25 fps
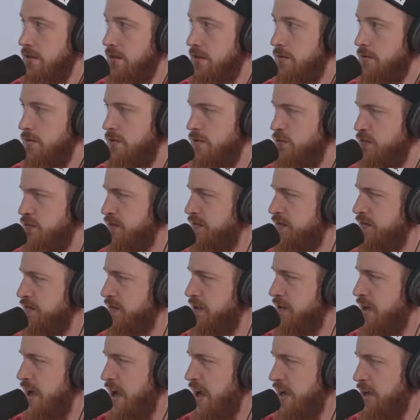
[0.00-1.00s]
which we've
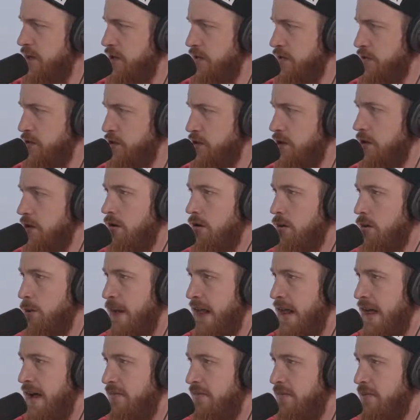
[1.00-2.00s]
kind of showed but
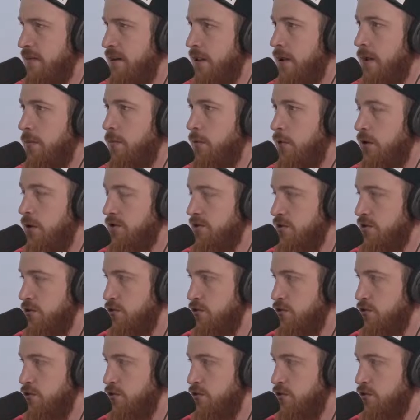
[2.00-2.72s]
haven't like put on social